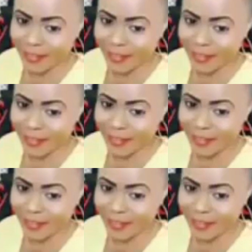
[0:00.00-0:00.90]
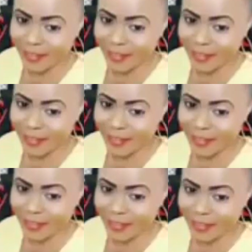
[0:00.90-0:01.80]

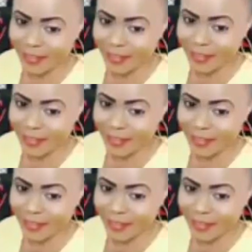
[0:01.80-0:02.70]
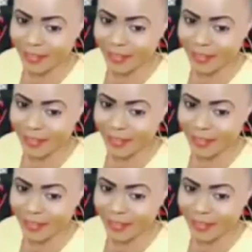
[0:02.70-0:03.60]

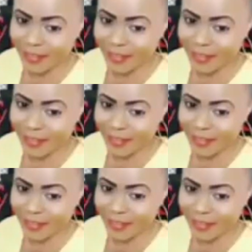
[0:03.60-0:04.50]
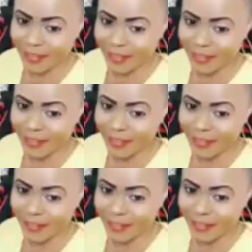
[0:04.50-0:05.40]

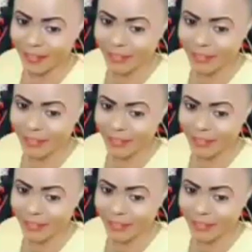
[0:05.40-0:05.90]
(silent)